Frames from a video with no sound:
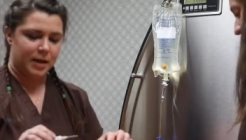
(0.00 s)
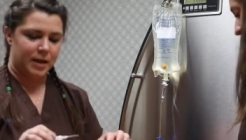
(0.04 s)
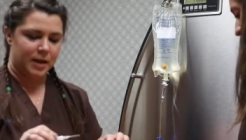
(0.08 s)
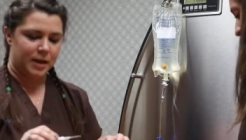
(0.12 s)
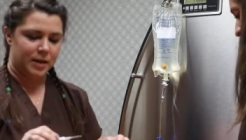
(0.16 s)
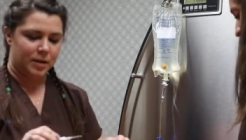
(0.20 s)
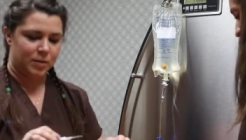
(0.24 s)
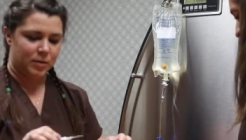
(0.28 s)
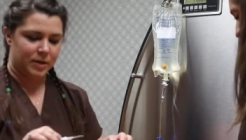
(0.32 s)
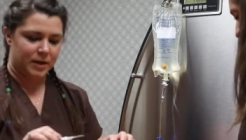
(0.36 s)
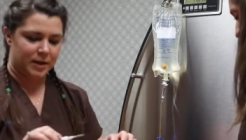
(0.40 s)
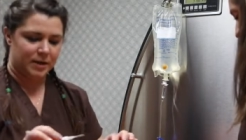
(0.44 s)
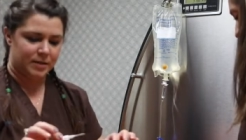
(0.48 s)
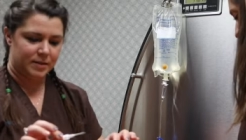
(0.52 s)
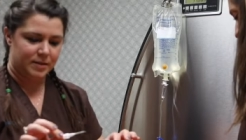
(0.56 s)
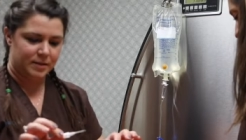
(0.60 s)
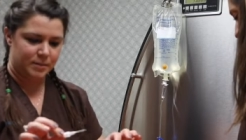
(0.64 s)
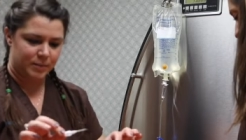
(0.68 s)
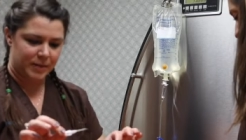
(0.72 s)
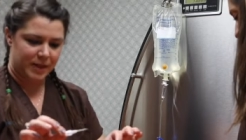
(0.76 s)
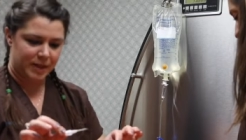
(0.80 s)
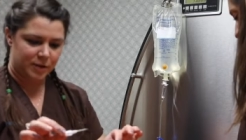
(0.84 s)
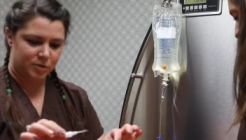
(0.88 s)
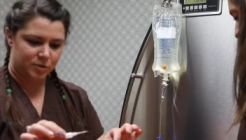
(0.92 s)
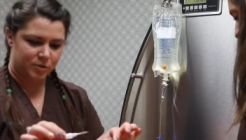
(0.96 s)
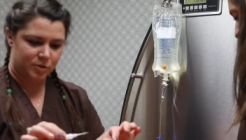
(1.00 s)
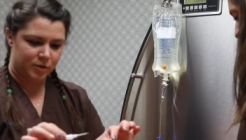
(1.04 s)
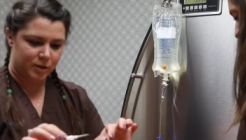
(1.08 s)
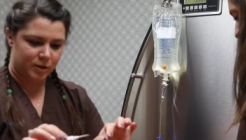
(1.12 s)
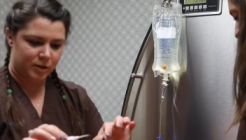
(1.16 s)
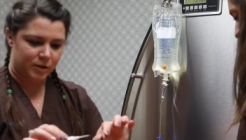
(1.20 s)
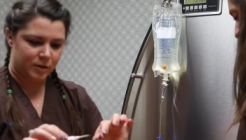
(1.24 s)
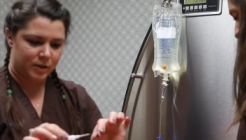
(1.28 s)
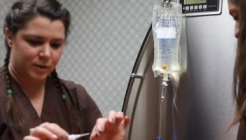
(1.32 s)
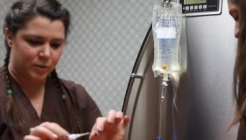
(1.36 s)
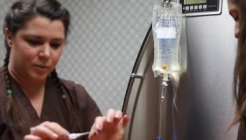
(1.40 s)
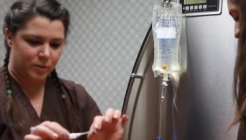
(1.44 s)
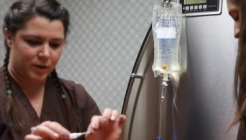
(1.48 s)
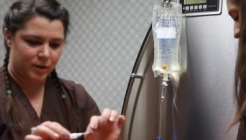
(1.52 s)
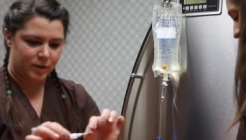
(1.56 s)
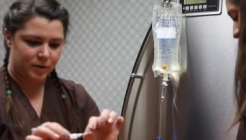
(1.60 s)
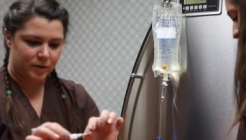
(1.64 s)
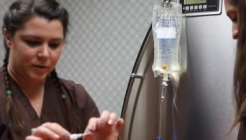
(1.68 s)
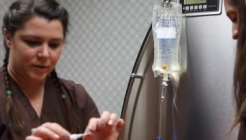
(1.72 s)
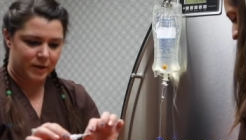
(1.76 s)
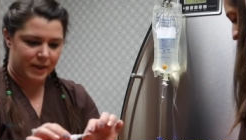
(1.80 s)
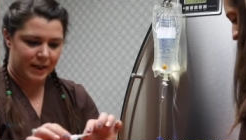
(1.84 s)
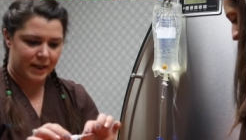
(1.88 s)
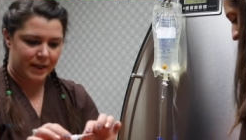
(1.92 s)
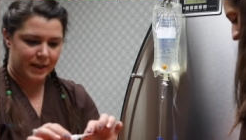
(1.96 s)
You want to make sure that when
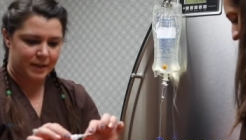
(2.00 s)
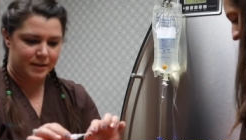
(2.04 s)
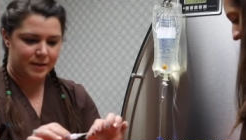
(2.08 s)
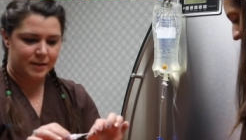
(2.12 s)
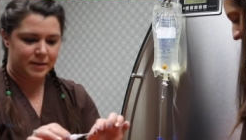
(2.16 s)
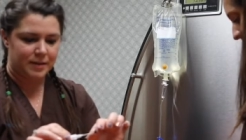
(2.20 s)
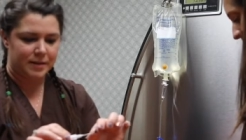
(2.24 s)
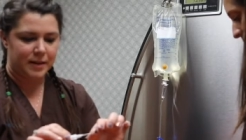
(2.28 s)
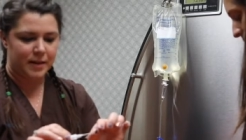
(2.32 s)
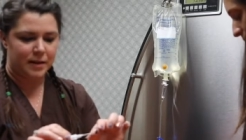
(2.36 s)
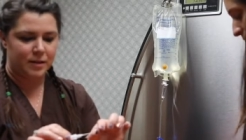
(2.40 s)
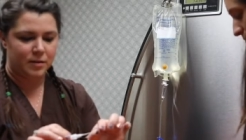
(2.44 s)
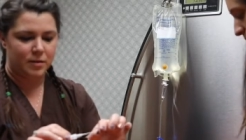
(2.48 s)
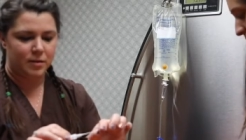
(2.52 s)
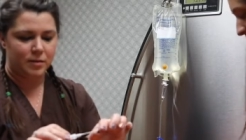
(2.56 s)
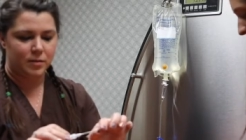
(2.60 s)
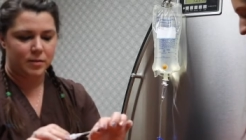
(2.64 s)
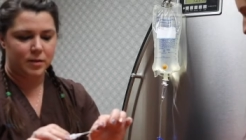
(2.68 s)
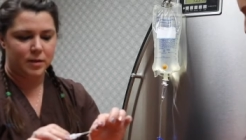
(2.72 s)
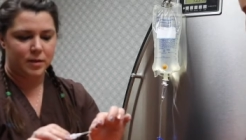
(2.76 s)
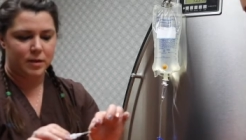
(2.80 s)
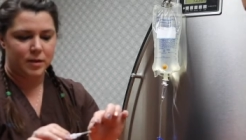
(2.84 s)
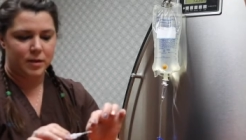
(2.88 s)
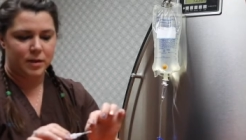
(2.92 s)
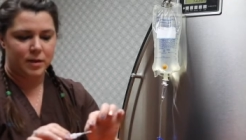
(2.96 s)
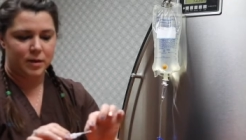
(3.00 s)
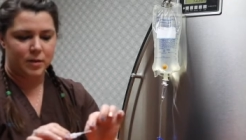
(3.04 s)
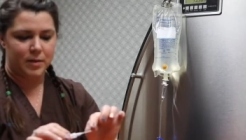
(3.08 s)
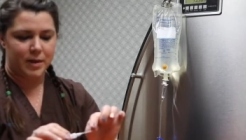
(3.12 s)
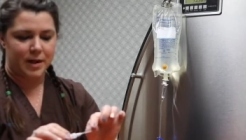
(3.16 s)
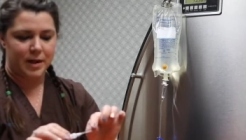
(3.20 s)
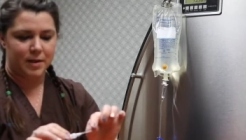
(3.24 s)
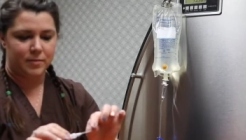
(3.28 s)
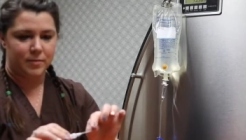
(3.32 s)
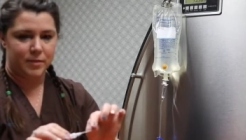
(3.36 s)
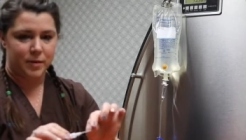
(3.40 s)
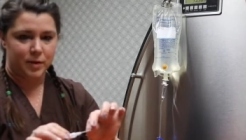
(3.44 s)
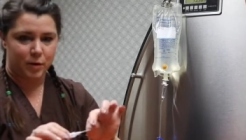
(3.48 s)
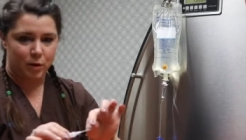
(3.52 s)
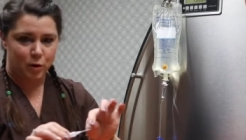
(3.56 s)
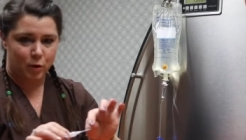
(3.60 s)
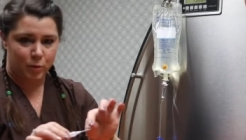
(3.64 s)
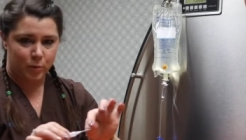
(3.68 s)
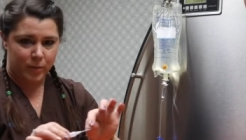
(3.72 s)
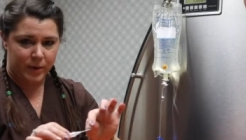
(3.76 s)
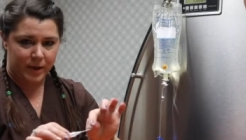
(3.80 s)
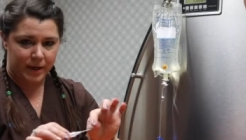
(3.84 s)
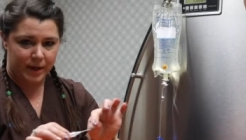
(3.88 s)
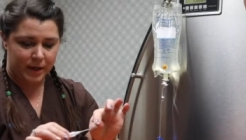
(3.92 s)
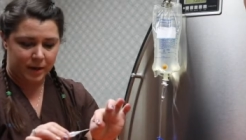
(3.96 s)
you're looking at the needle, you have the
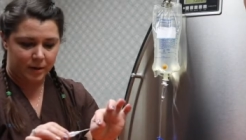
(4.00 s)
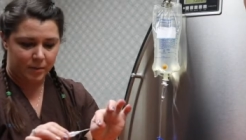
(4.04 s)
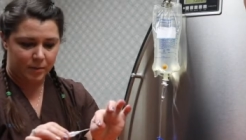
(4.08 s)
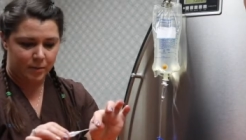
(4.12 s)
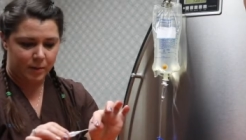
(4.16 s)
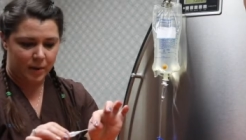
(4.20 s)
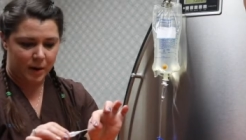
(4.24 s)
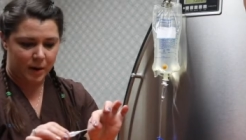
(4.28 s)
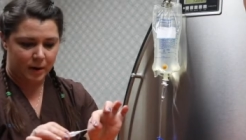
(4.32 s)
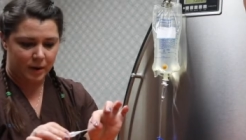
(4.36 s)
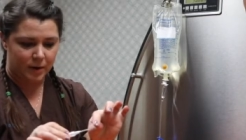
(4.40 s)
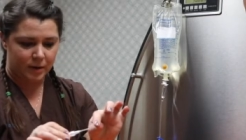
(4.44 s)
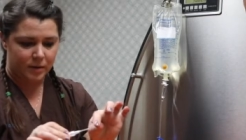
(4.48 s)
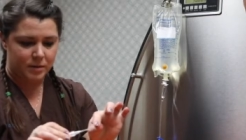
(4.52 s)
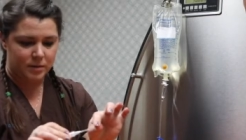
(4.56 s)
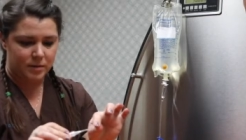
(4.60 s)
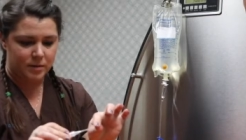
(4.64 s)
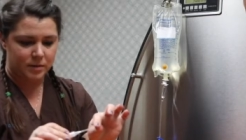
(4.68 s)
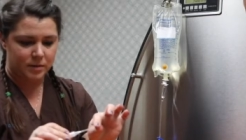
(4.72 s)
opening part,